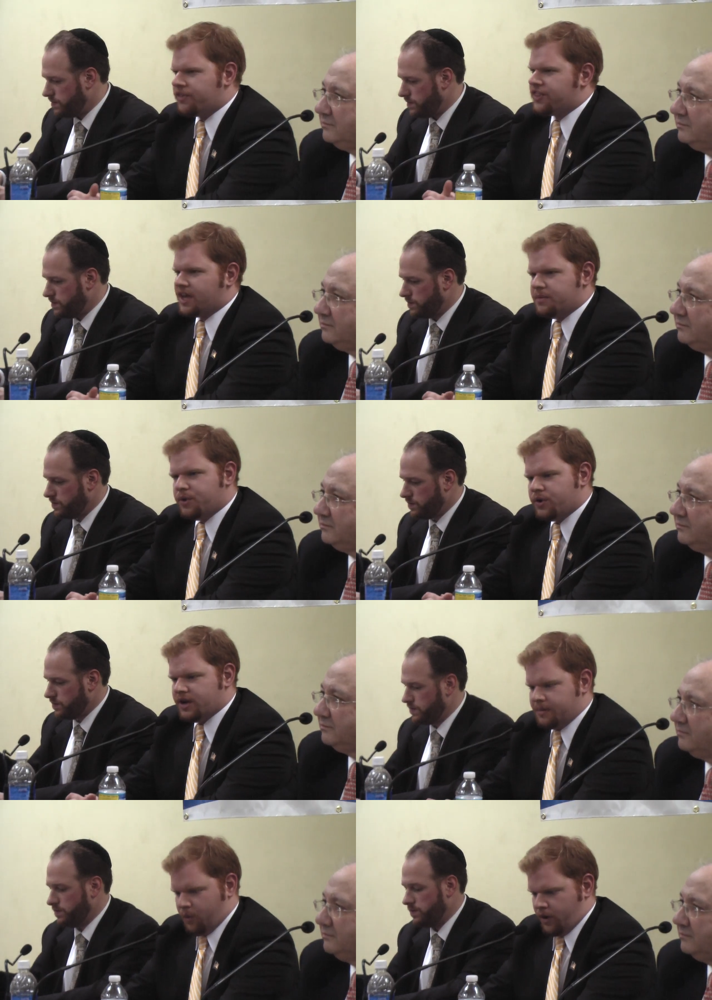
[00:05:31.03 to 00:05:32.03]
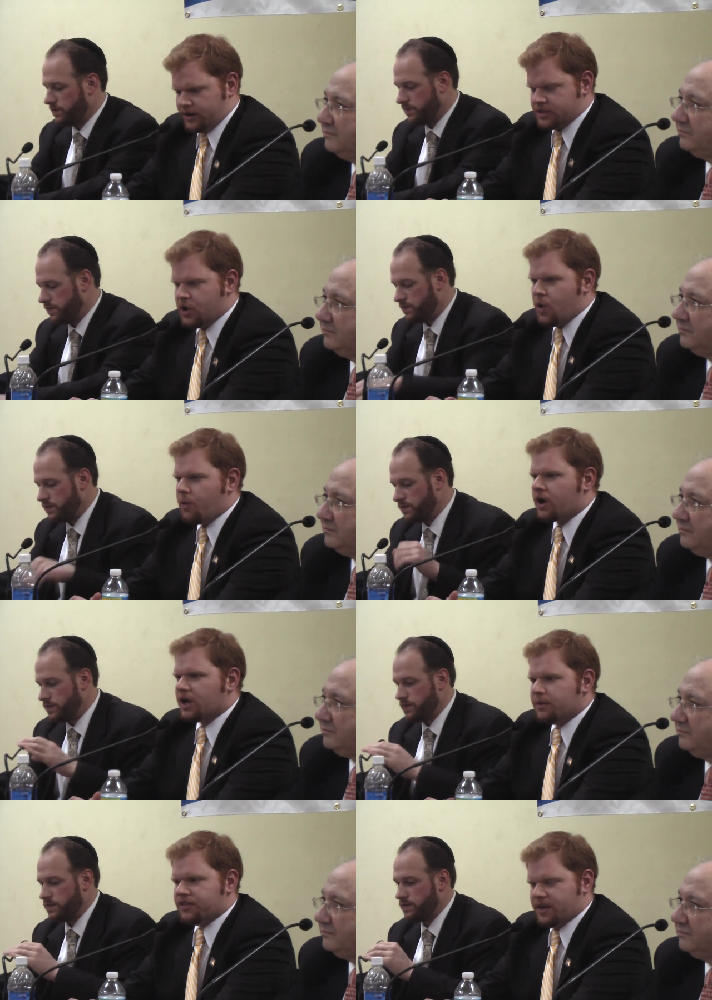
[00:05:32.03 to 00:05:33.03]
Speaker 1: with the community boards, working
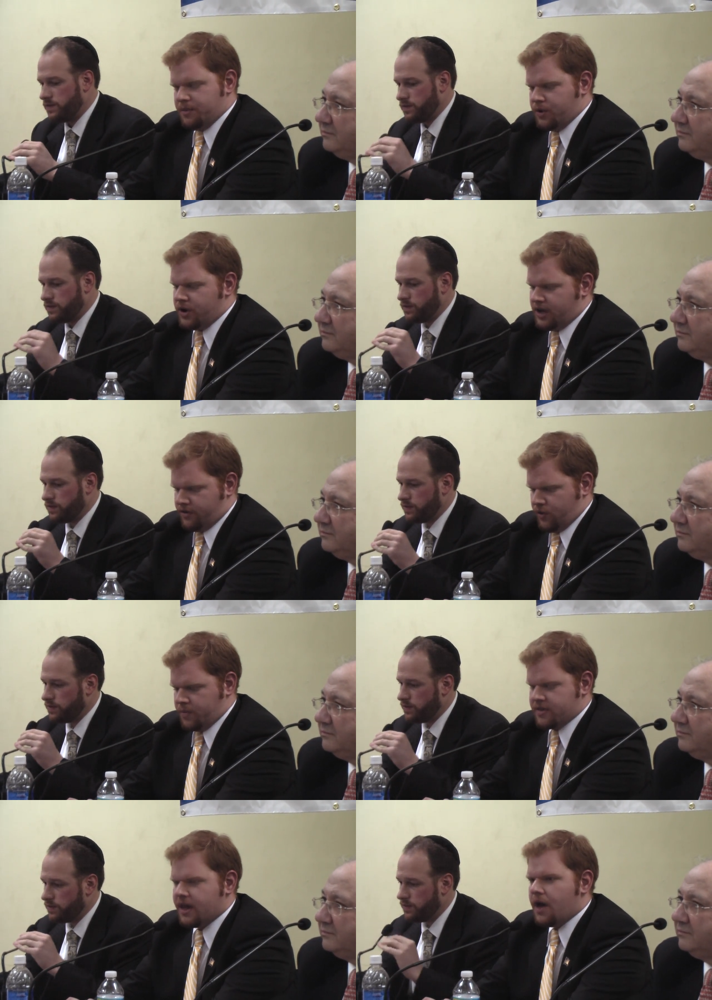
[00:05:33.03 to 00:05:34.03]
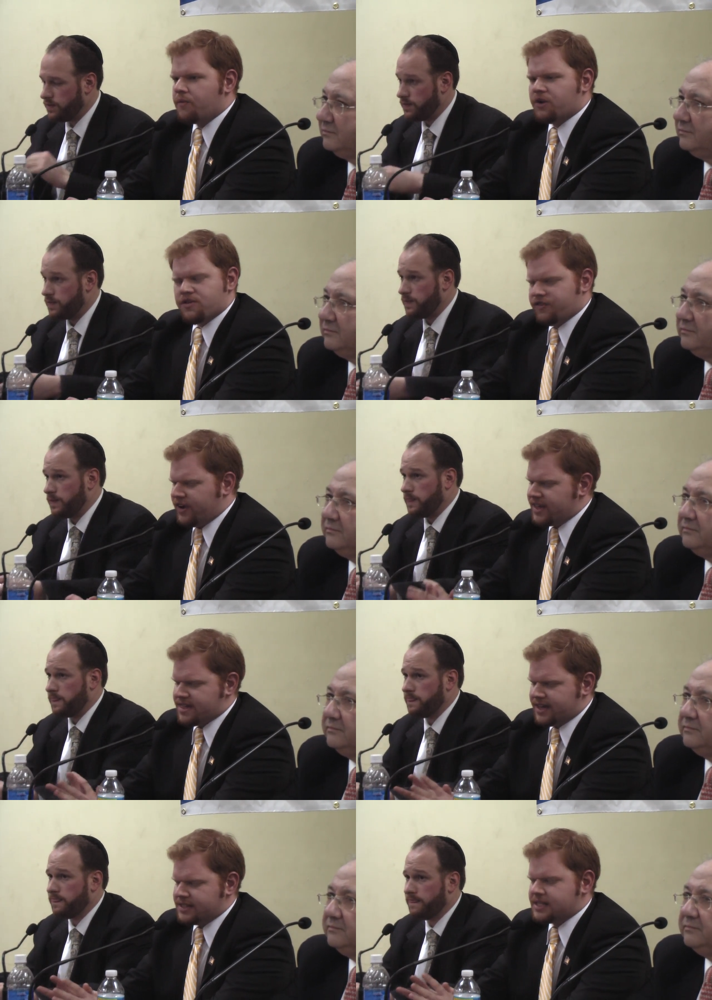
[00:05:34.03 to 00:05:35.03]
with community groups, because for
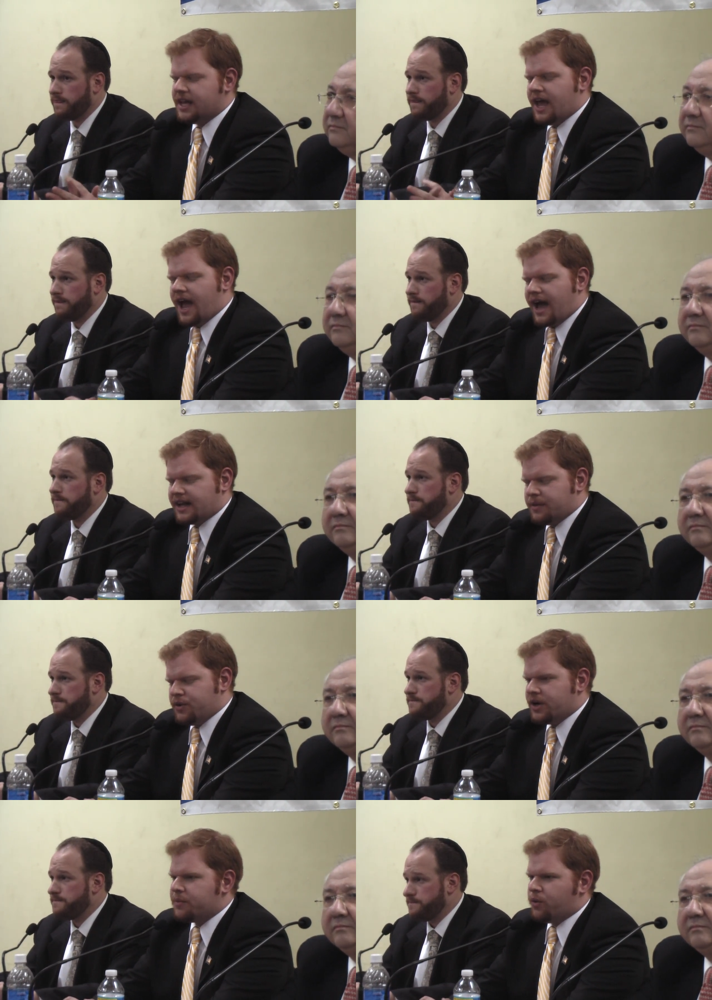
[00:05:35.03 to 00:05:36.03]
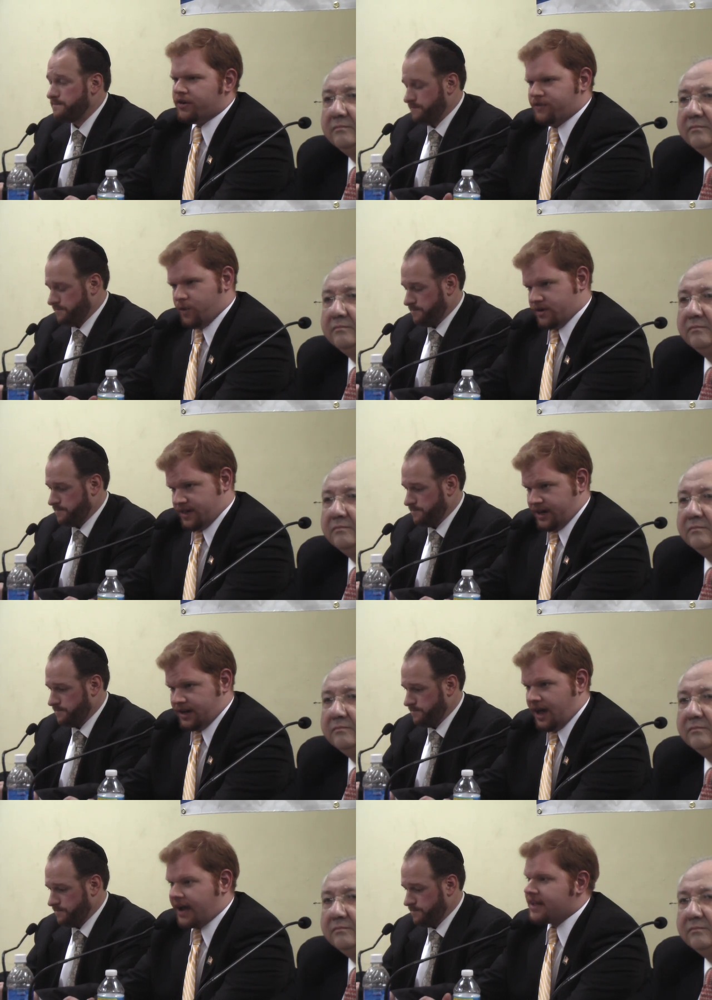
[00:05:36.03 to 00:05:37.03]
instance, at Community Board fourteen,
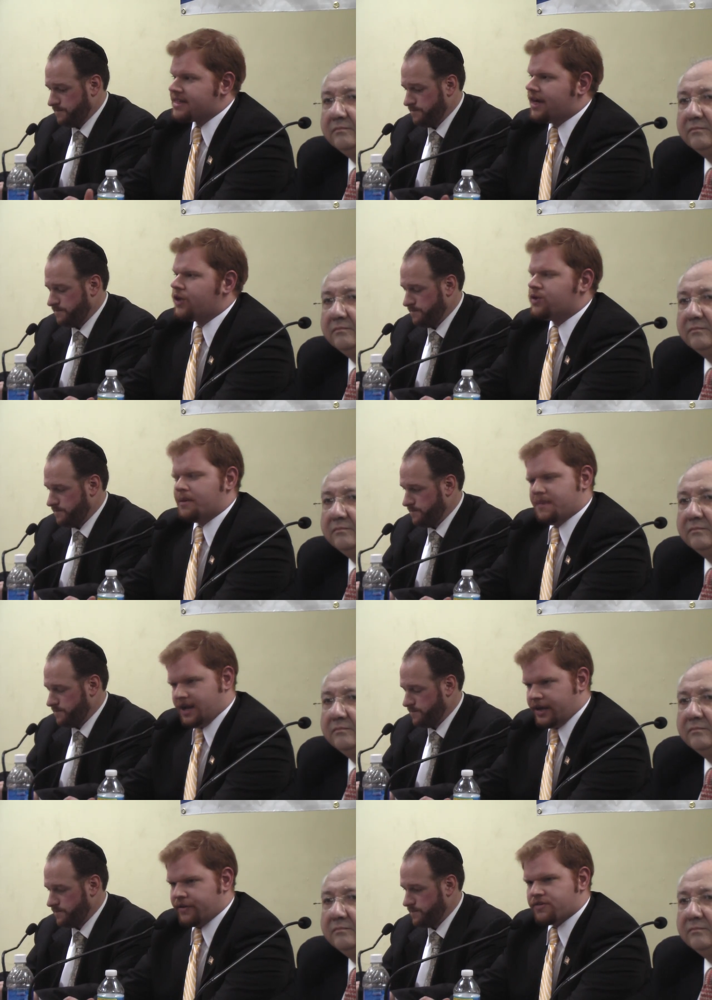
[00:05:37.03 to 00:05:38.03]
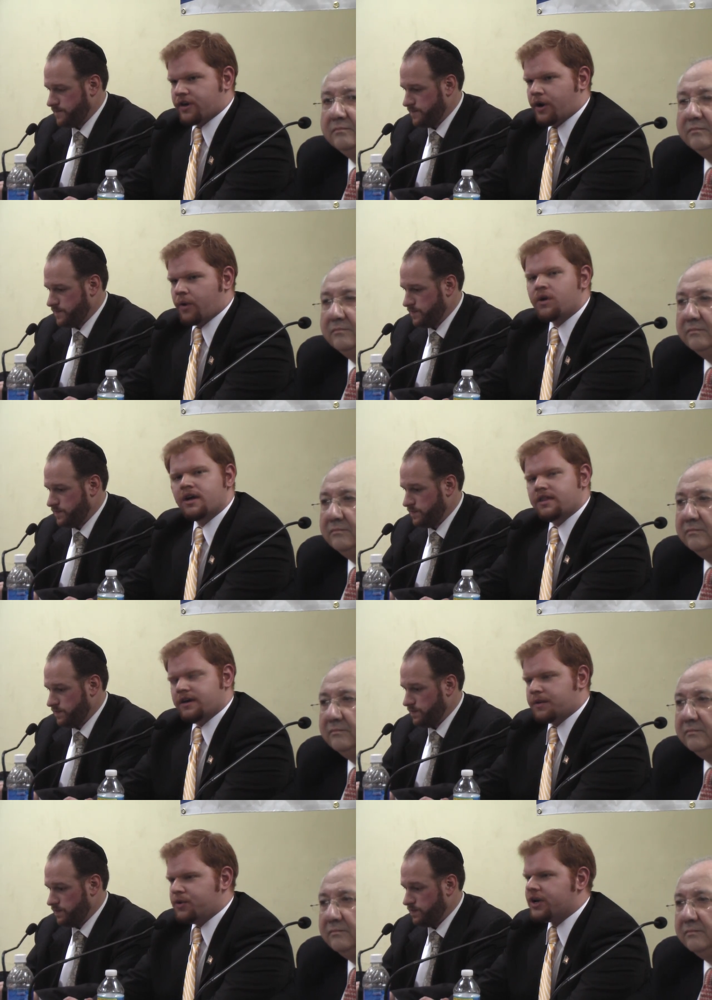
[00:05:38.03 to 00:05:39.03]
I can tell you that many years ago, the
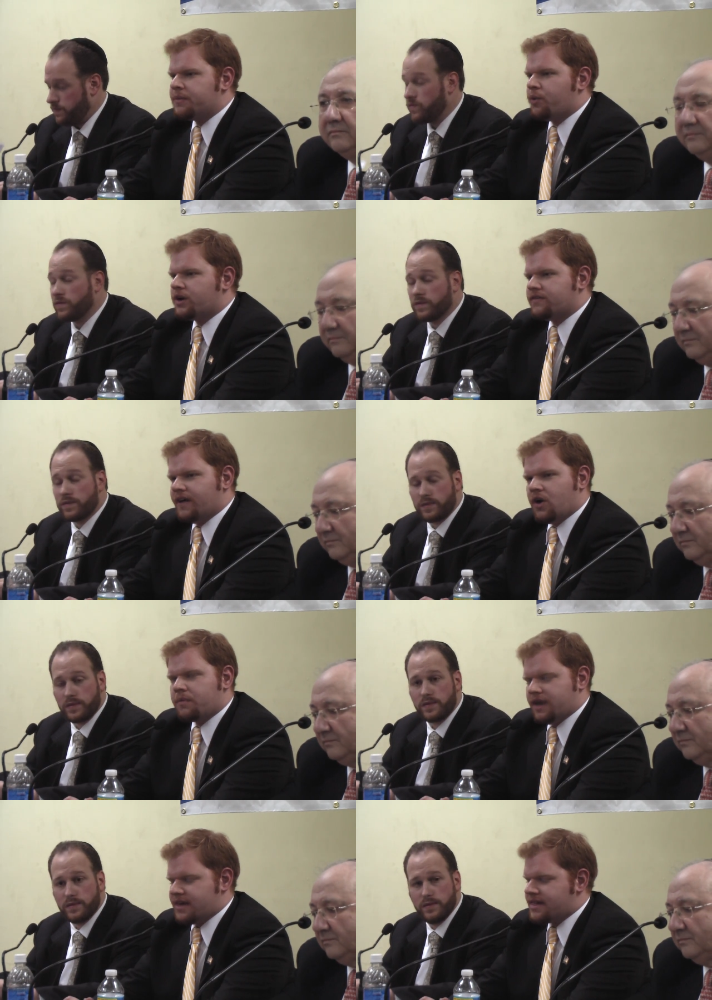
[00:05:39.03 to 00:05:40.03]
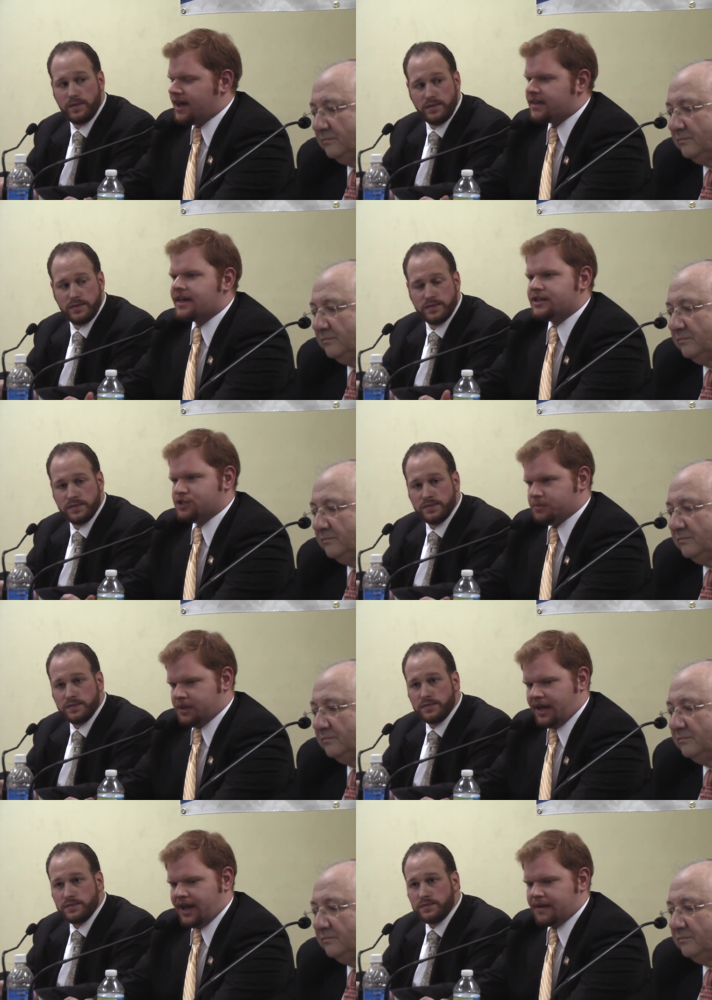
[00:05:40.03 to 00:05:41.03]
Community Board developed a sanitation
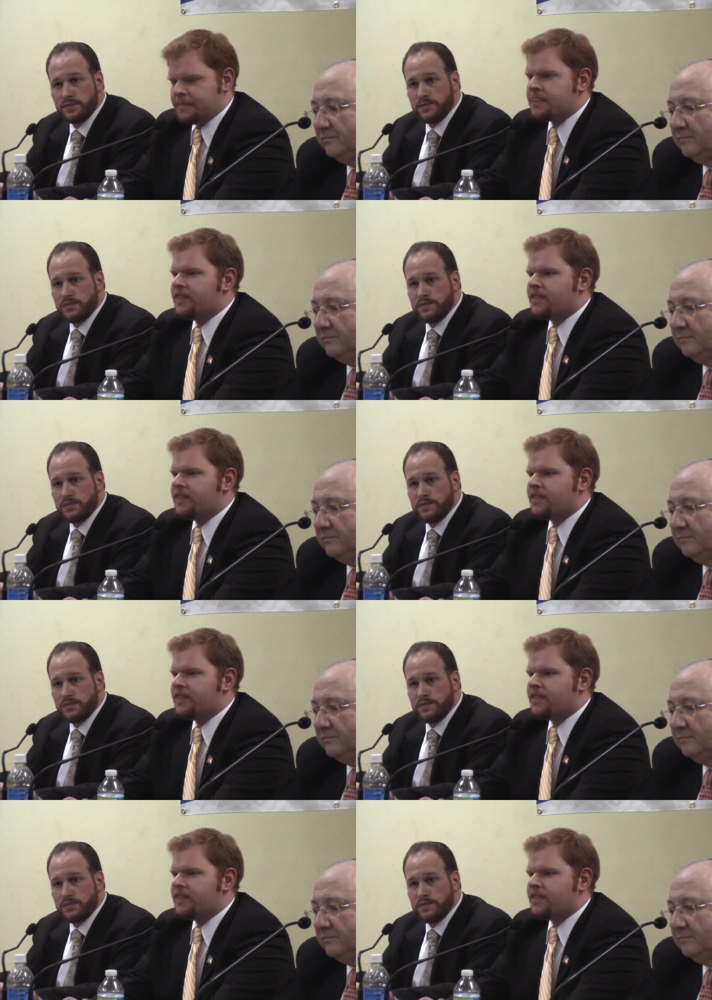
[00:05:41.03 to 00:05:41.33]
plan